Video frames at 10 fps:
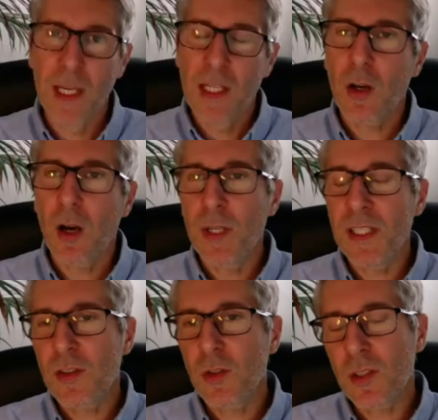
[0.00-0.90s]
So I wanted
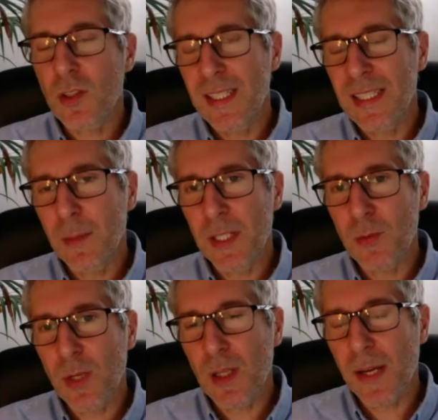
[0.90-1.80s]
to talk to you a little bit as
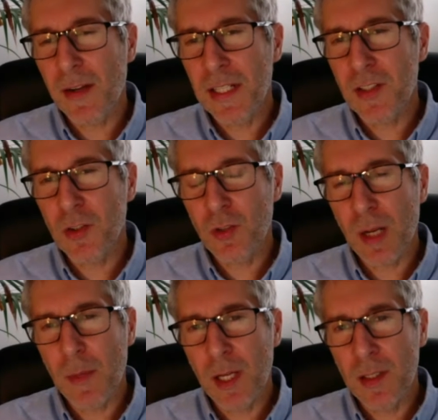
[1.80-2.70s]
well about
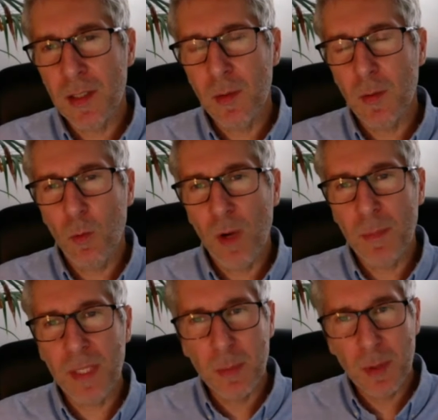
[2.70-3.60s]
Instagram and when
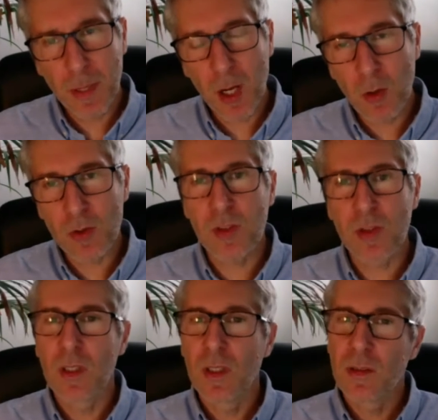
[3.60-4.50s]
people
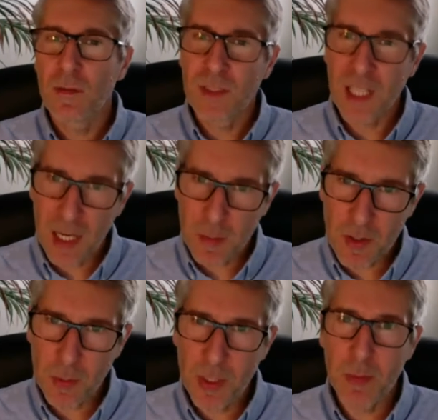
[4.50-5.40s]
post, times
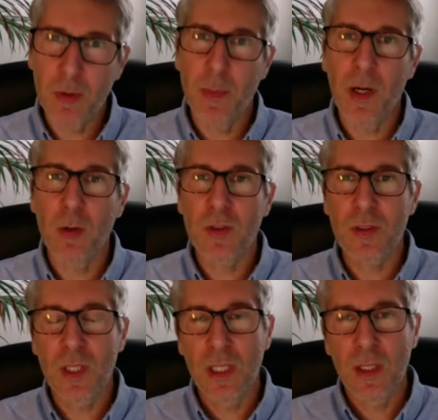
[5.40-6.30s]
that people
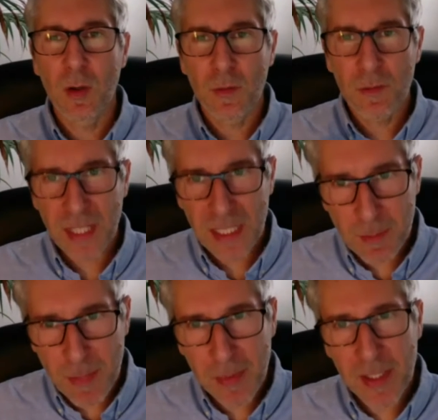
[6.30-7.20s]
post, things
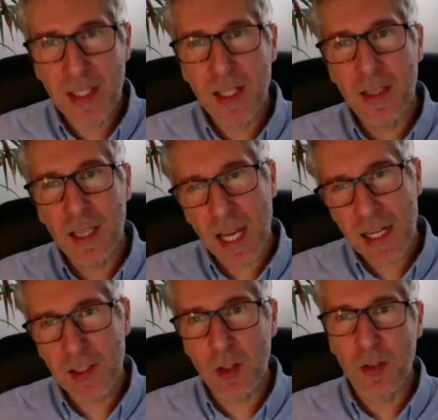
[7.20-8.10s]
maybe that are
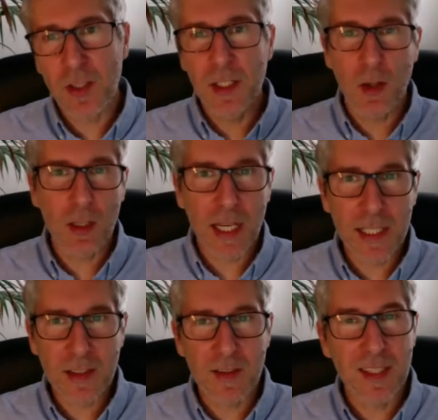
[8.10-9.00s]
liked or they're not
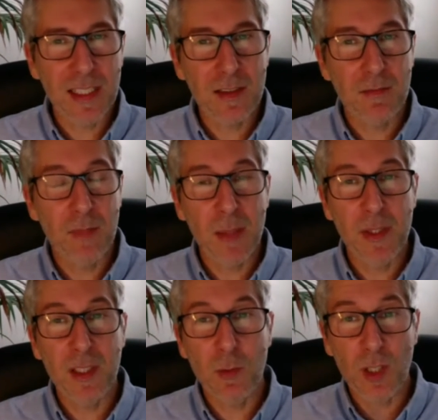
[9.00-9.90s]
liked, and things maybe
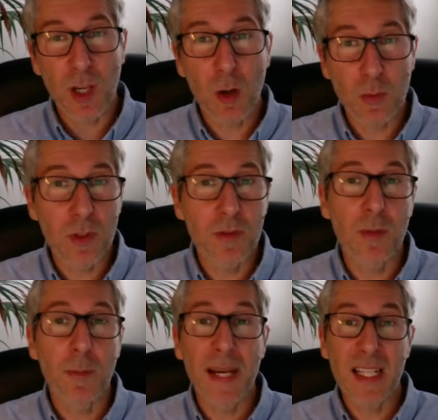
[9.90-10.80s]
that you would hope would have
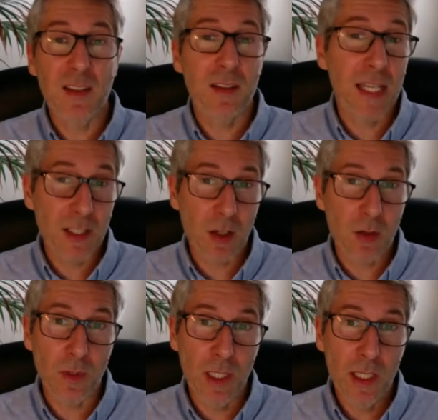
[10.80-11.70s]
done better than they
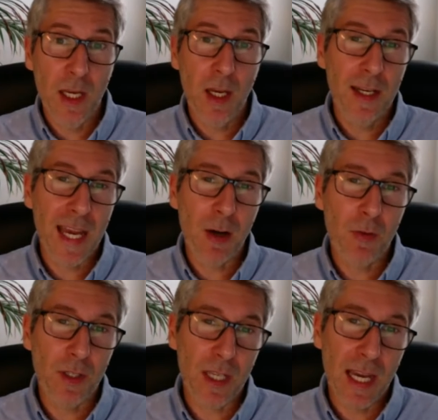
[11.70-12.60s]
don't, and
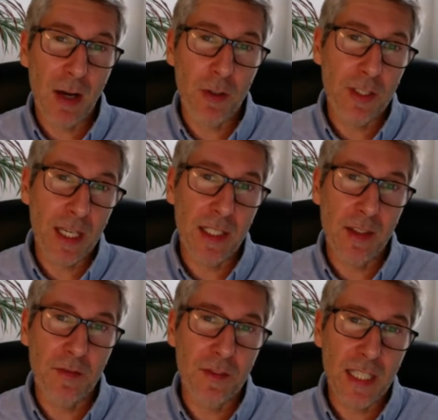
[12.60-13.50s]
how you kind
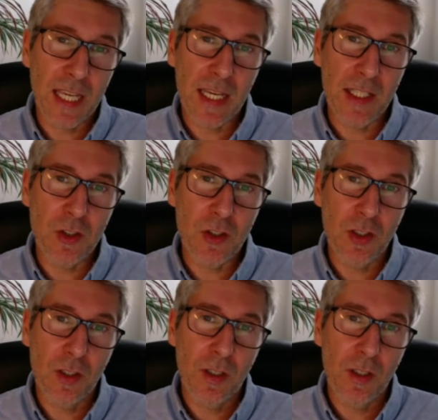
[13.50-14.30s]
of gauge